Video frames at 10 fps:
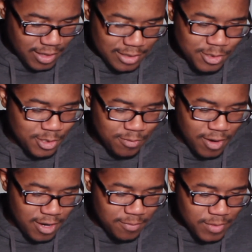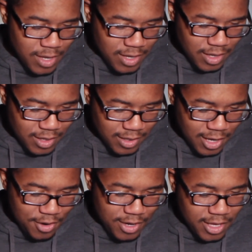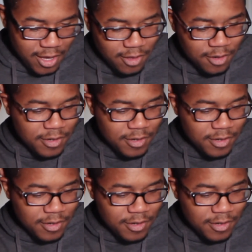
I just read it. Gary Keller.